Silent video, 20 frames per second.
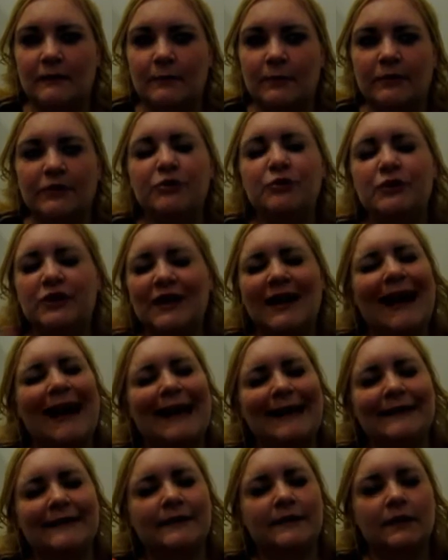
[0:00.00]
Well, you
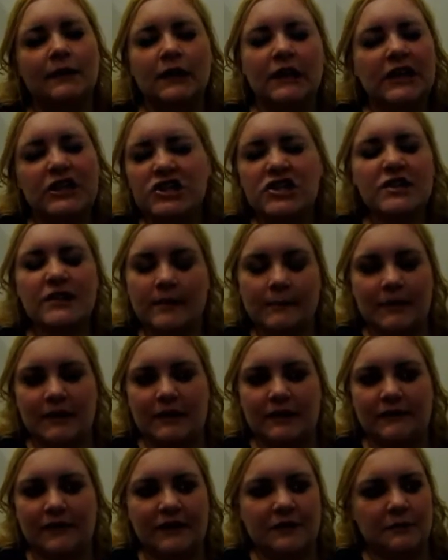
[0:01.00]
can. She let me
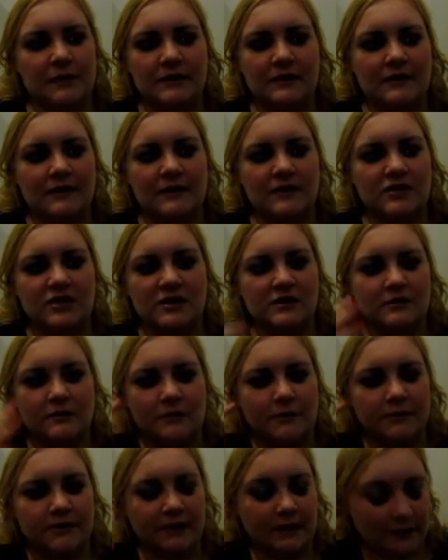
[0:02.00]
leave anyways. I think she knew it
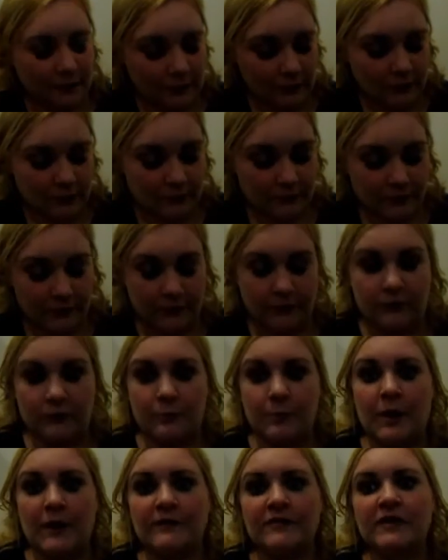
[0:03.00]
was like cuckoo for Cuckoo
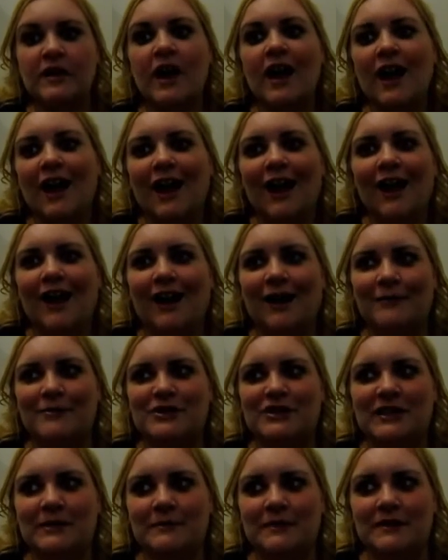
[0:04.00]
Puffs. She
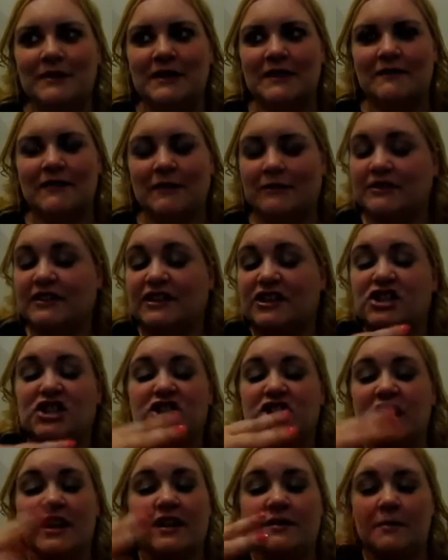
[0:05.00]
let me leave. I was like
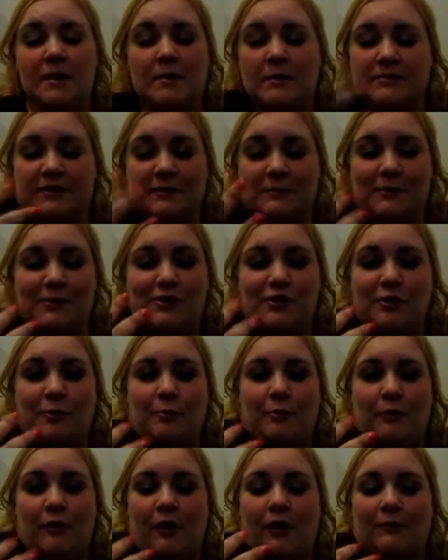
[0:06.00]
shaking. My mom was like, what's your
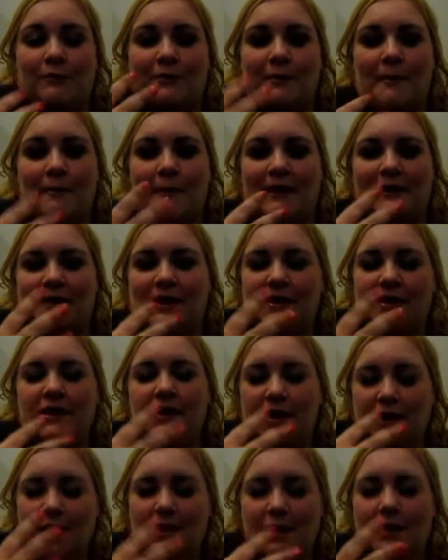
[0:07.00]
problem? I'm like,
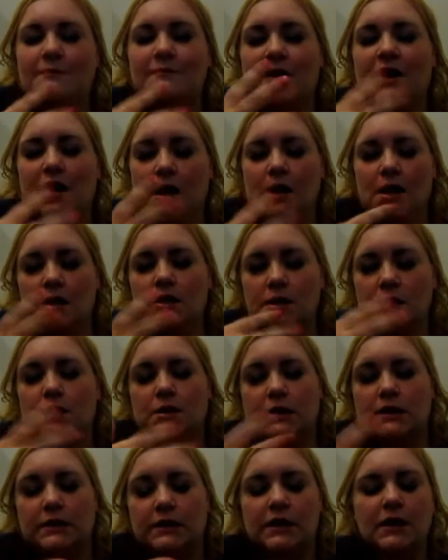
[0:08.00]
nothing. I'm
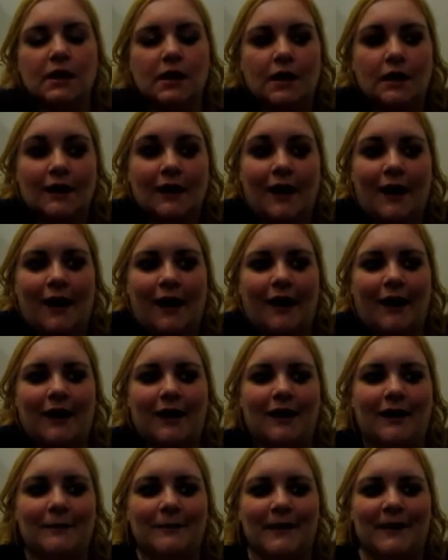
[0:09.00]
fine.
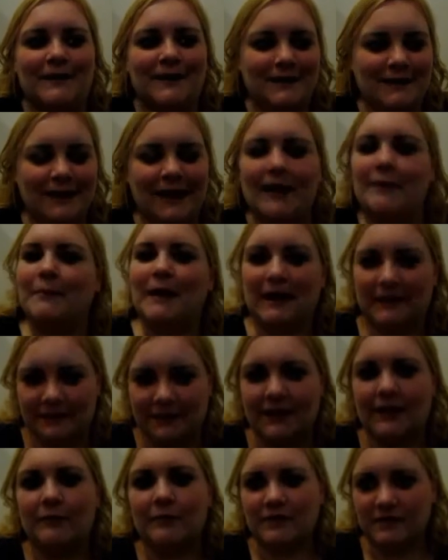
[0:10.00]
And then it came back that
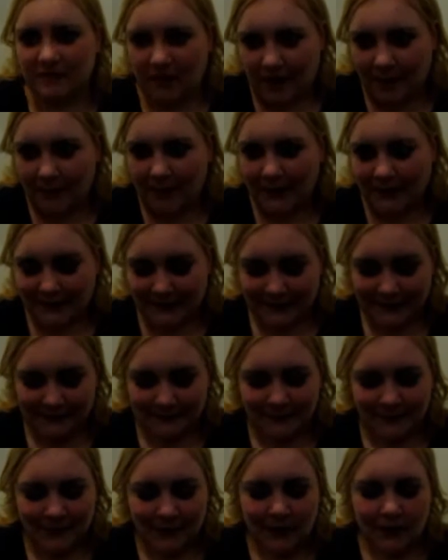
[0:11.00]
I was diabetic.
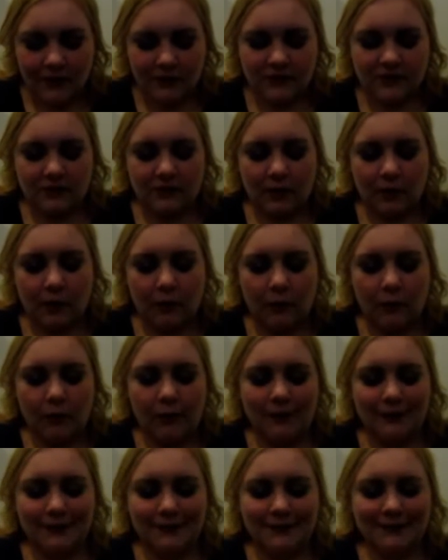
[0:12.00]
So
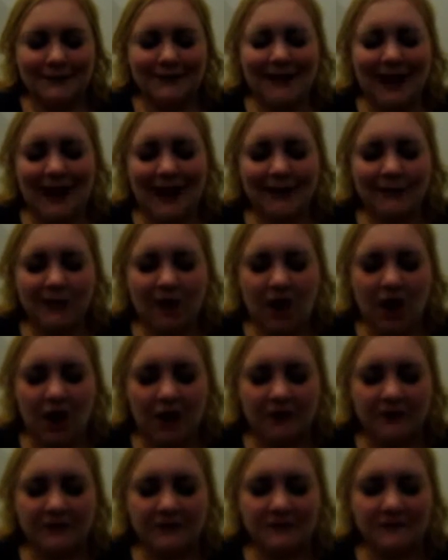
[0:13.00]
that
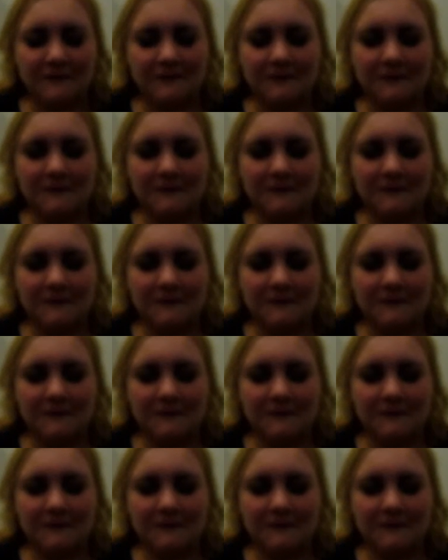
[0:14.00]
kind of